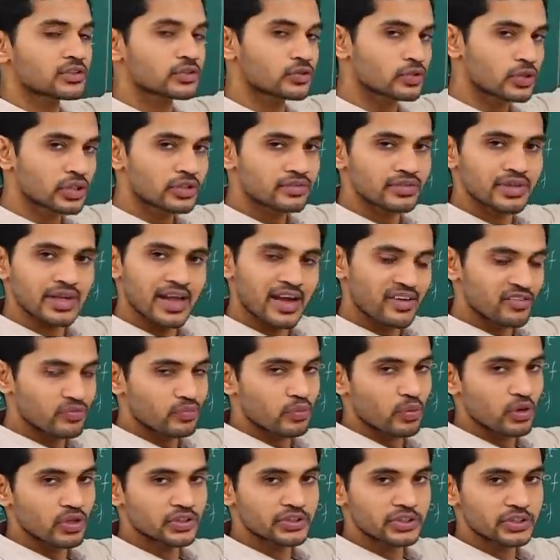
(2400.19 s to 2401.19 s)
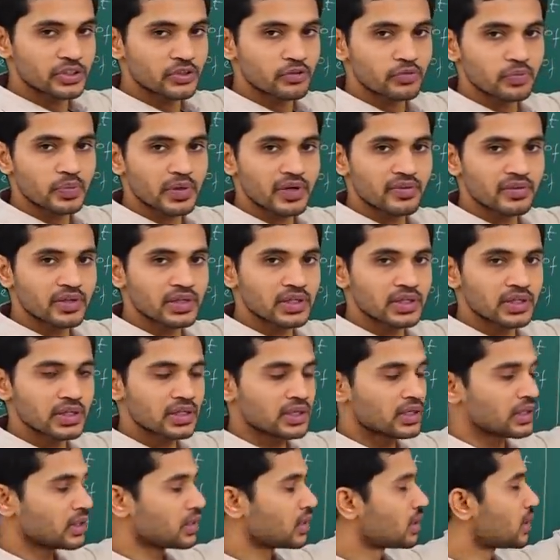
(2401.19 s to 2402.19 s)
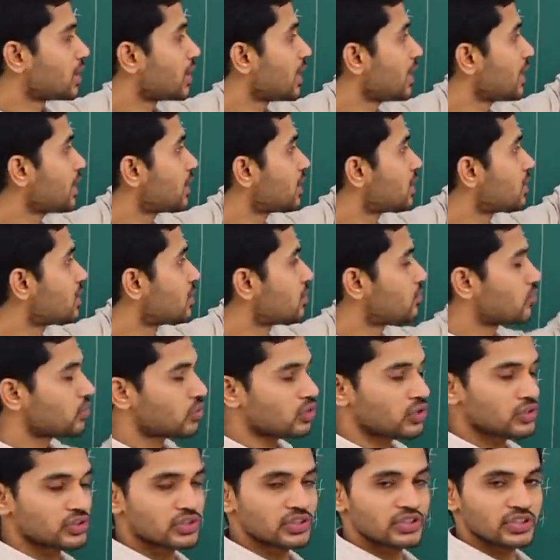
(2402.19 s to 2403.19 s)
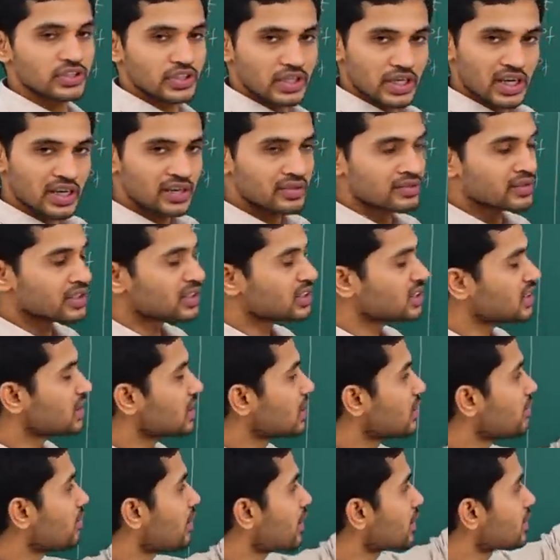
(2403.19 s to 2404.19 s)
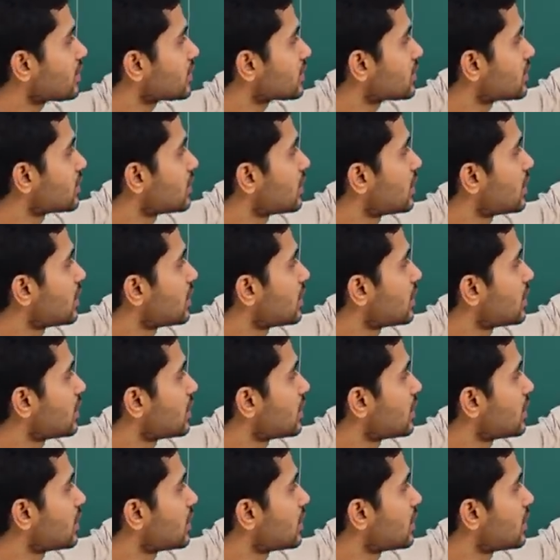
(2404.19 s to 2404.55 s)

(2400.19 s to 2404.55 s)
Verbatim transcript: So, it will have positive power right because it is a converging device